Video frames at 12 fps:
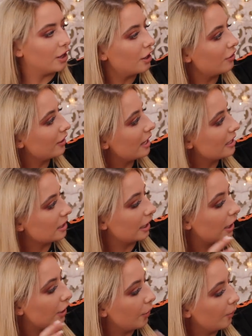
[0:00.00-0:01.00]
The only thing is
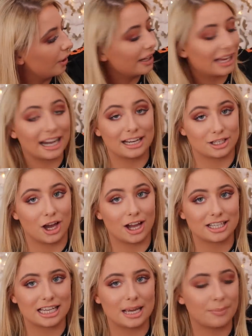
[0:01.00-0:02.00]
like I don't want to get it
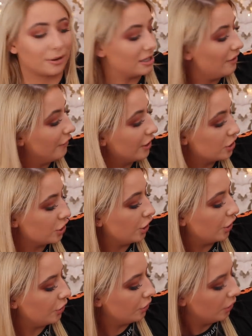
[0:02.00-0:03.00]
dirty because if I
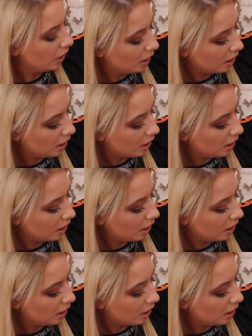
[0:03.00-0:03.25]
do,